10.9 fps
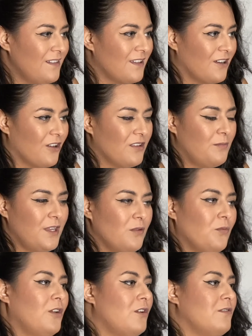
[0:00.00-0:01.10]
Like, are they being
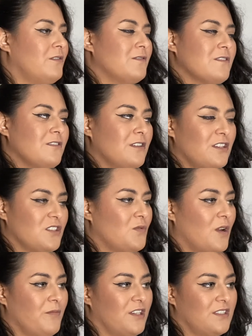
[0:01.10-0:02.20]
real, or do they just
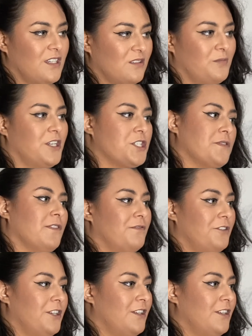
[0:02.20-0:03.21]
want me to take their picture for free?